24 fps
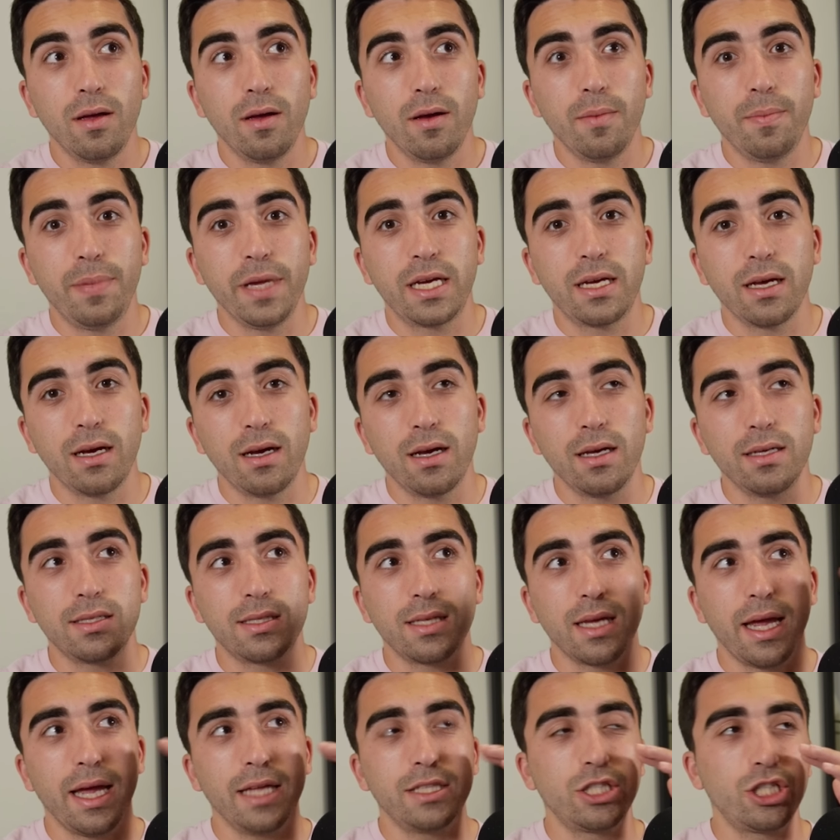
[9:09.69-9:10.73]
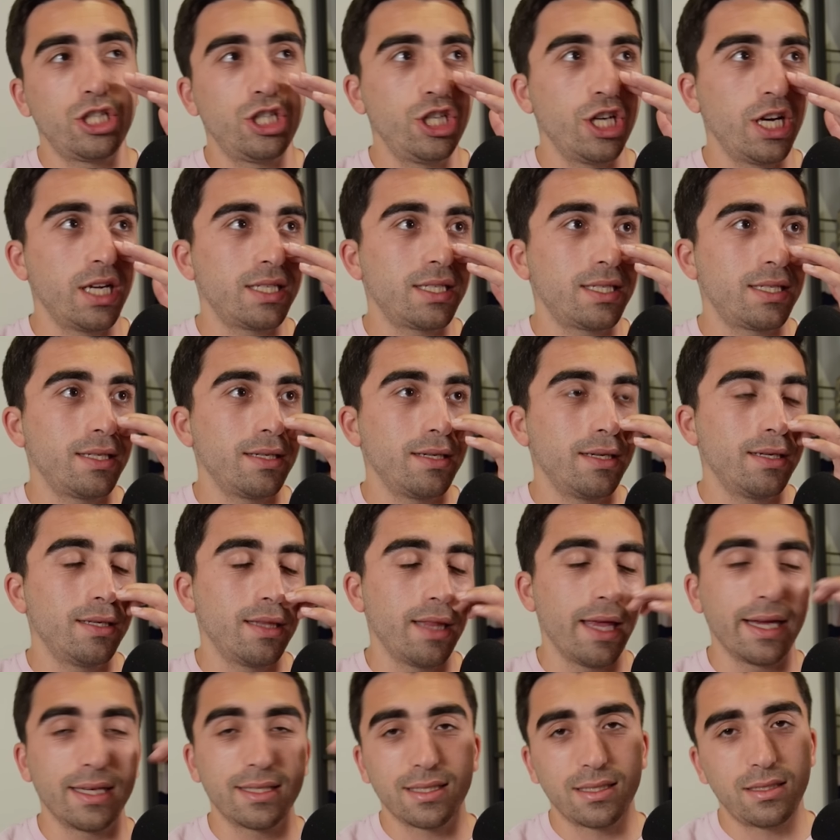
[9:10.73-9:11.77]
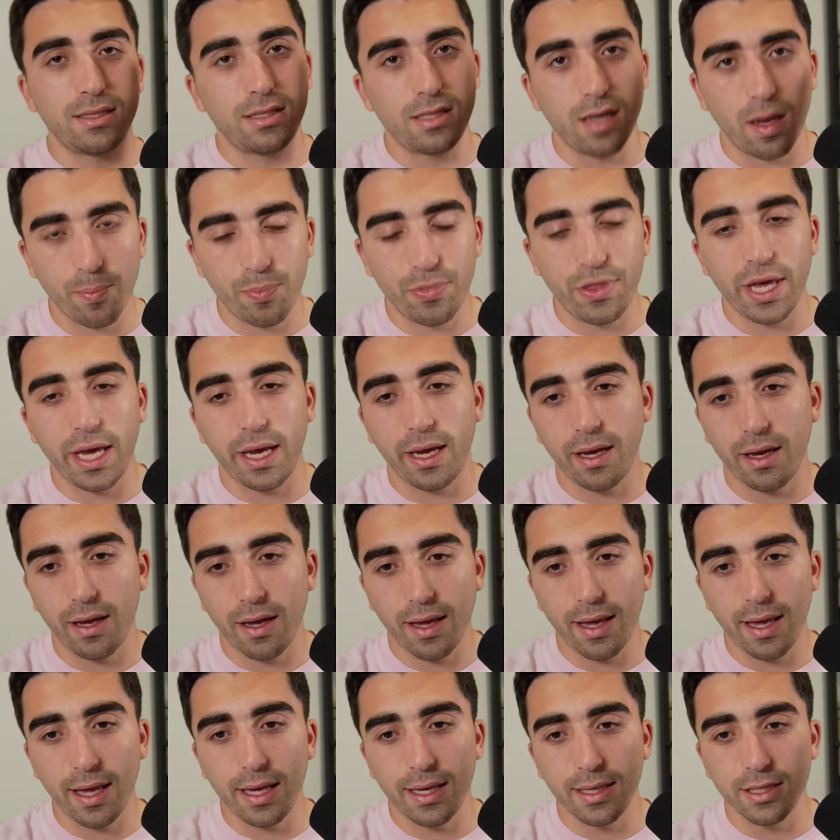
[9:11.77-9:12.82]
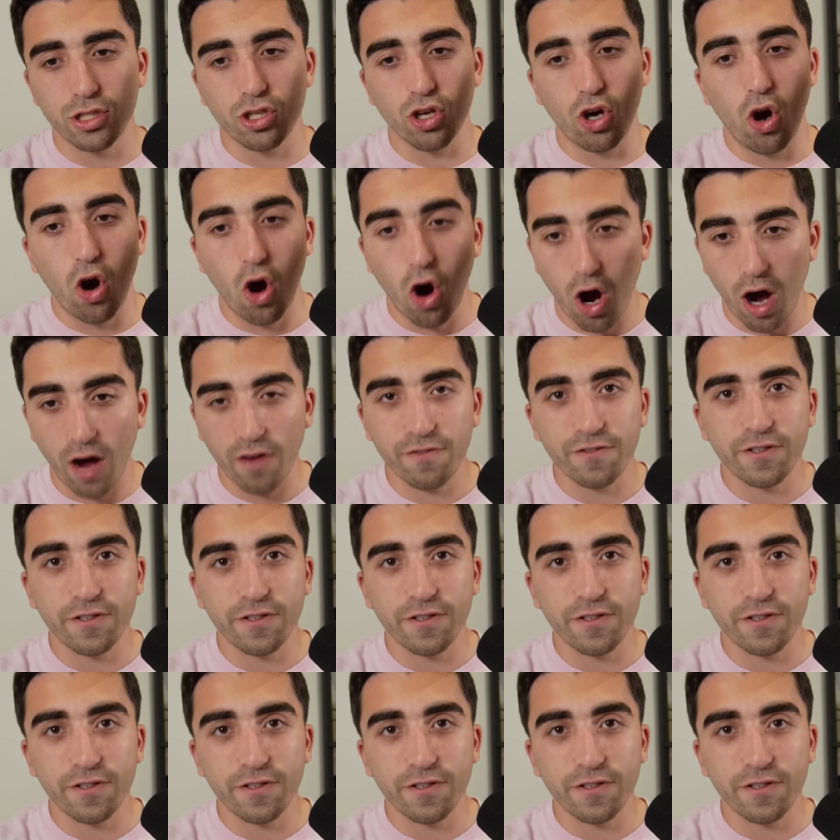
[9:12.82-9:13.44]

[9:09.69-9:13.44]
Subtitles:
because it's just like something is off.